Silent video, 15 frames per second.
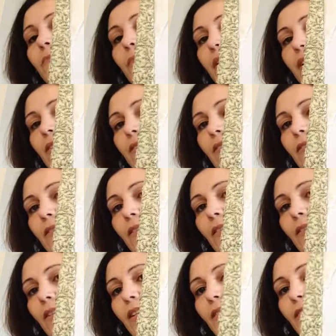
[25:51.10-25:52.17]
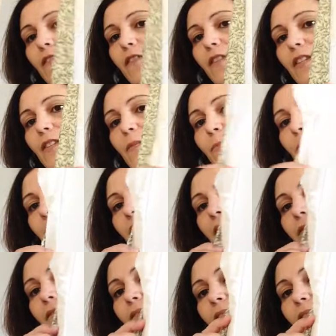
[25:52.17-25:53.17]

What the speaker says: matter if this bit